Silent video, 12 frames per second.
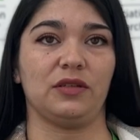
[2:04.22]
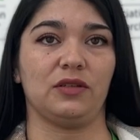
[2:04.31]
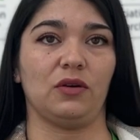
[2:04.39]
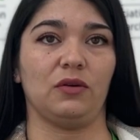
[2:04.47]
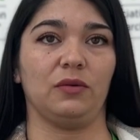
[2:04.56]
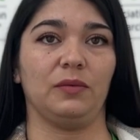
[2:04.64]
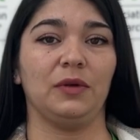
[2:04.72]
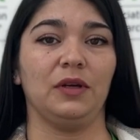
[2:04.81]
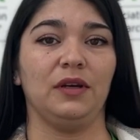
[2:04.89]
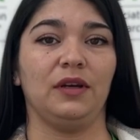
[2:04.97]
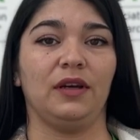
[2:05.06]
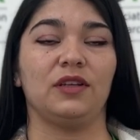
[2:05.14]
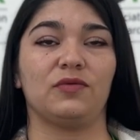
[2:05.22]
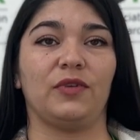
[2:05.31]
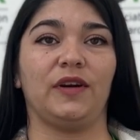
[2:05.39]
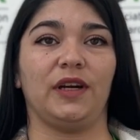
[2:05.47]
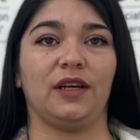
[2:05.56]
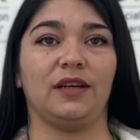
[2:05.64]
So it's
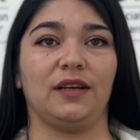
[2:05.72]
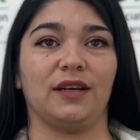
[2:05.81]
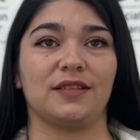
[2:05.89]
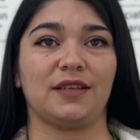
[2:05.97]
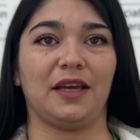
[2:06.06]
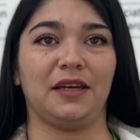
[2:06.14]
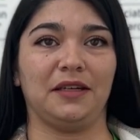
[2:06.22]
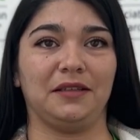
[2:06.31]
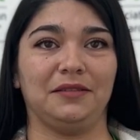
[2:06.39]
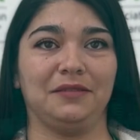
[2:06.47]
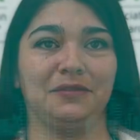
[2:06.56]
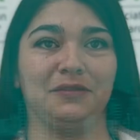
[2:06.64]
very exciting.